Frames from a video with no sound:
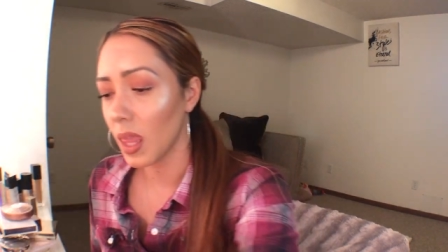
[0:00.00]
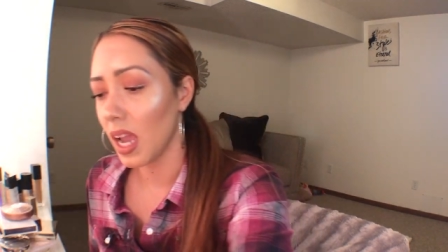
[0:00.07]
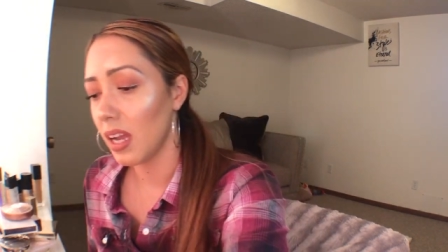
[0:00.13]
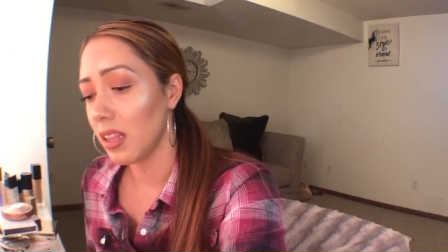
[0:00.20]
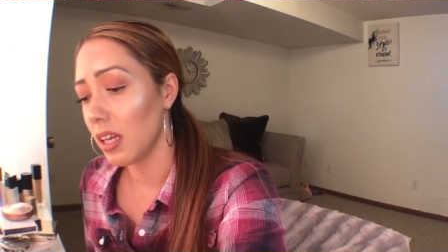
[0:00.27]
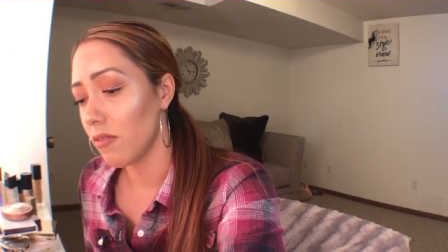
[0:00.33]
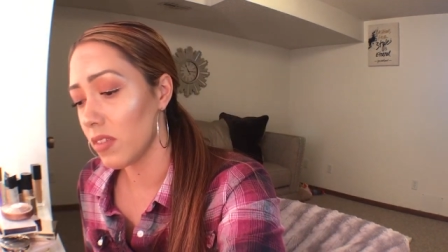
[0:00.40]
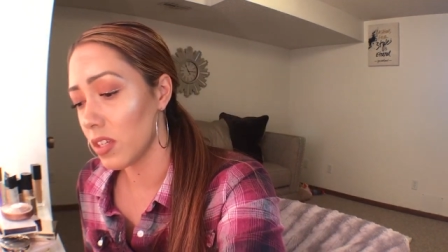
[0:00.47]
I
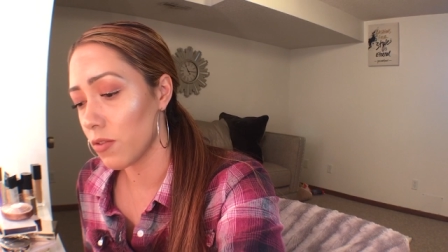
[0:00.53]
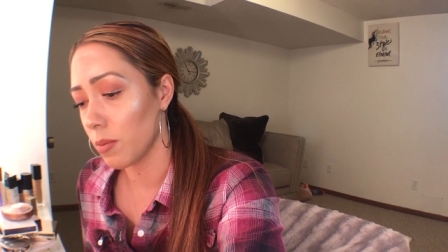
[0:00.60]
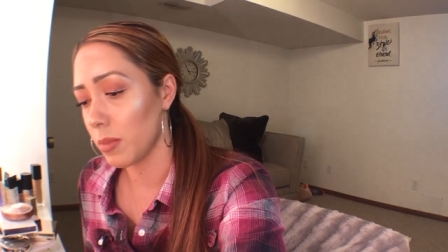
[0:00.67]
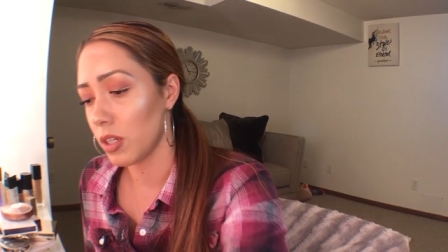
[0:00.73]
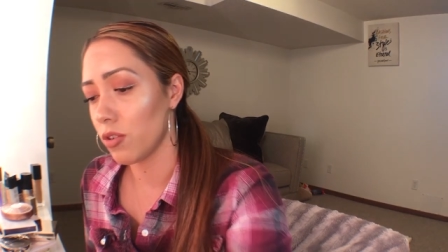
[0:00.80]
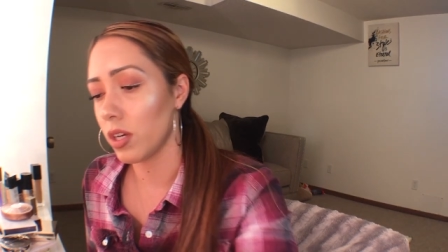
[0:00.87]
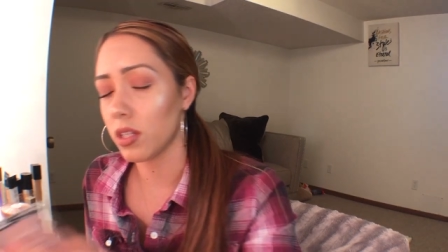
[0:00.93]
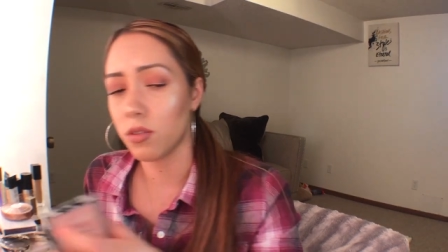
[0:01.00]
love these from
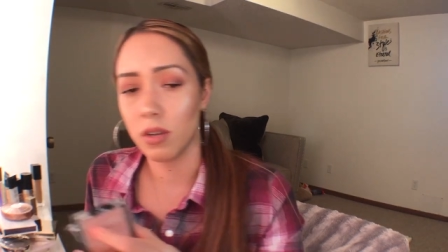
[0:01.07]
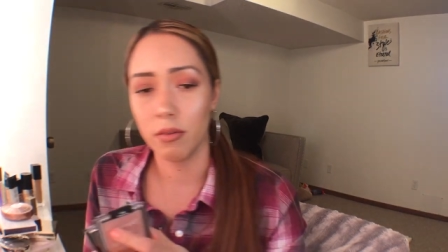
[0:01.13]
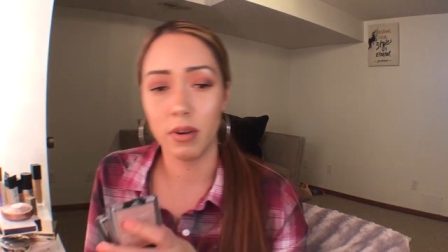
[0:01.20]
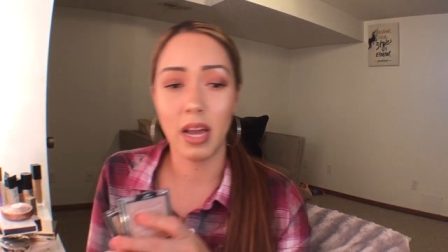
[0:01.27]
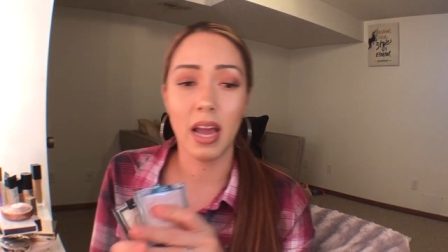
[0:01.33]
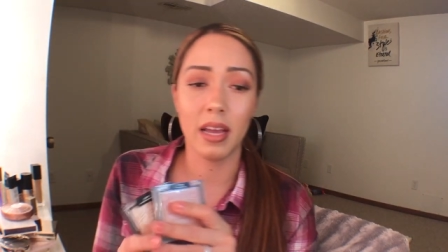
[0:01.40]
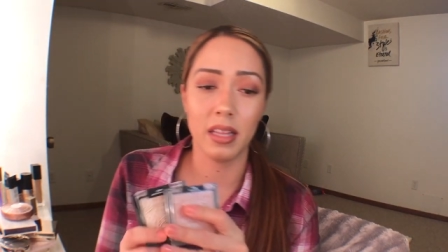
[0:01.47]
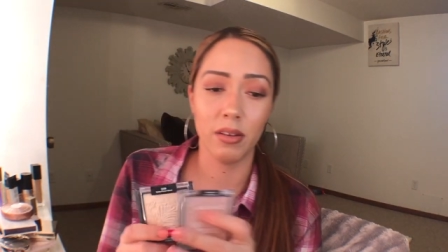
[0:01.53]
the drugstore. I would
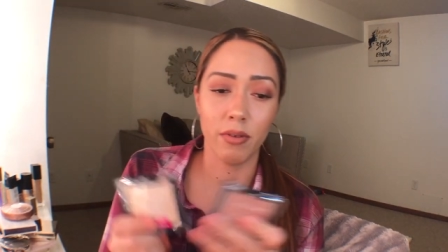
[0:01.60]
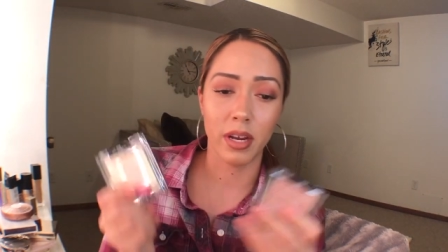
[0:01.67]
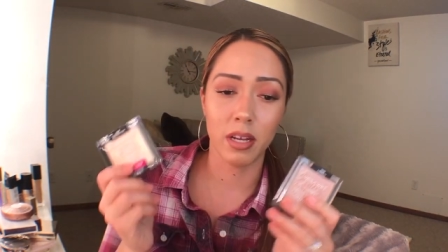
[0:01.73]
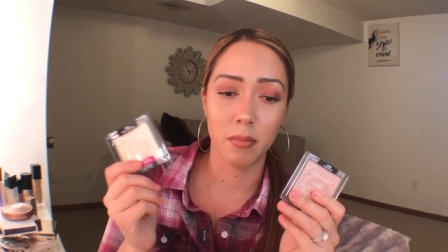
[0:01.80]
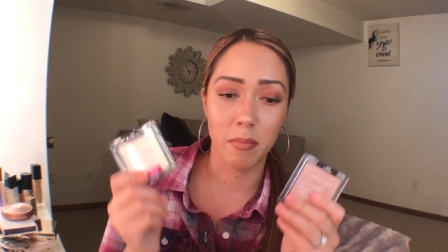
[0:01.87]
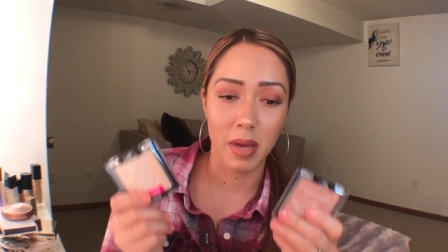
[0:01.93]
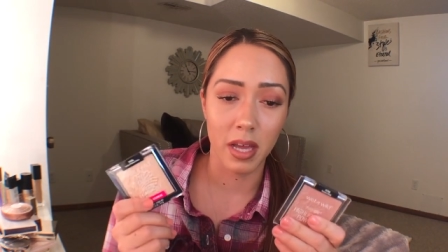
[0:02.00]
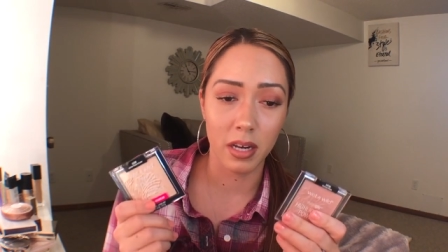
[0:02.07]
highly
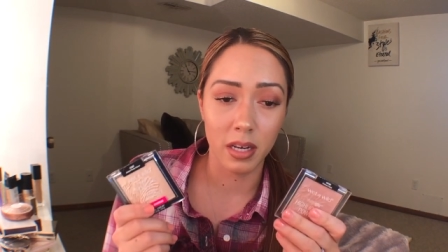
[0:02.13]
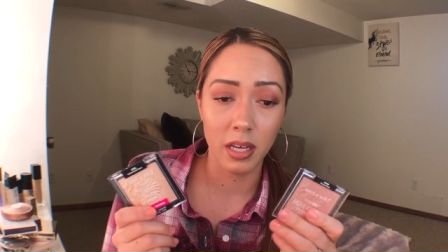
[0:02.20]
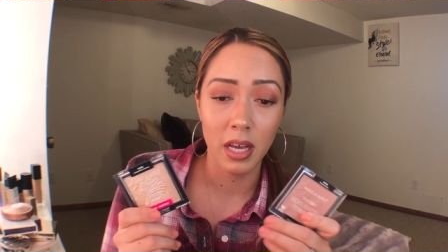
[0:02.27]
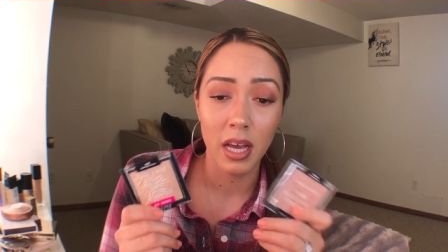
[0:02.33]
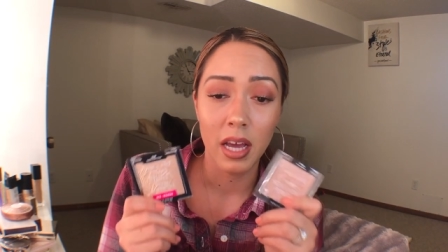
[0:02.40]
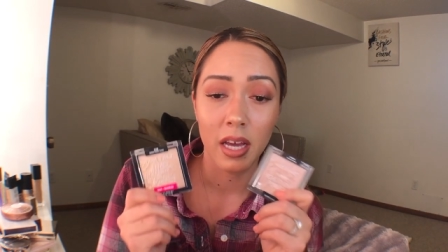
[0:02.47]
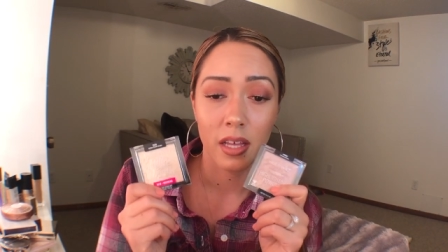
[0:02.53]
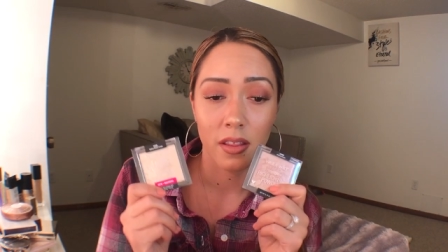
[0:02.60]
recommend
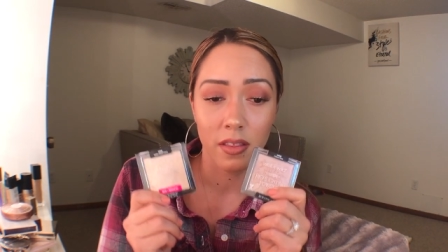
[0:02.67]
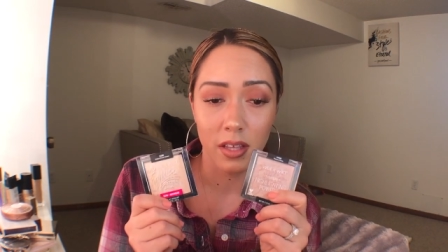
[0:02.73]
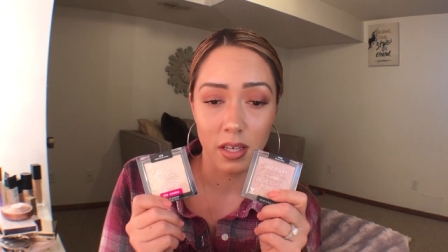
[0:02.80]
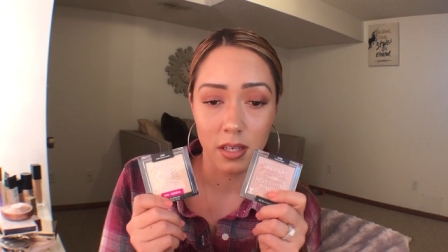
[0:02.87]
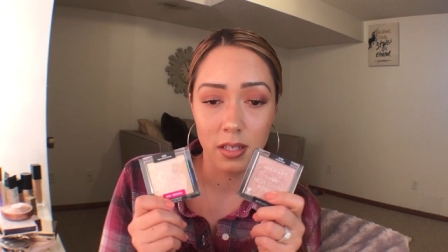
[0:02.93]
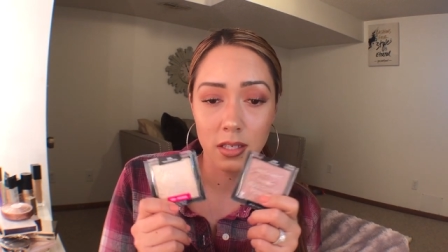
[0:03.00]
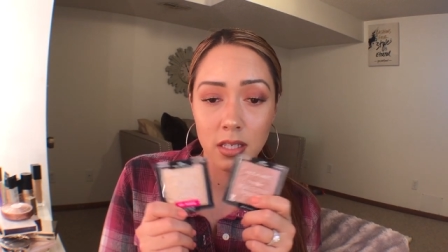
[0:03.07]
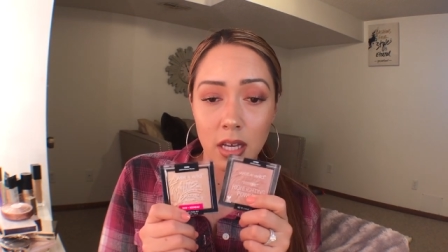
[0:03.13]

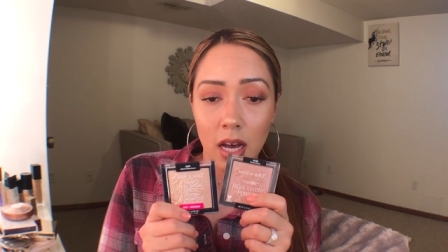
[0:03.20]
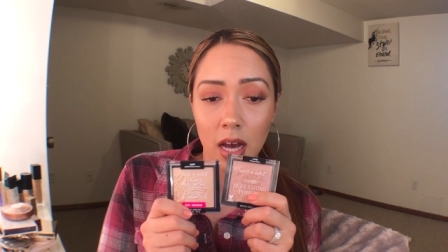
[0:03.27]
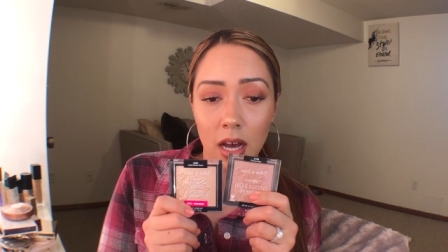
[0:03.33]
these.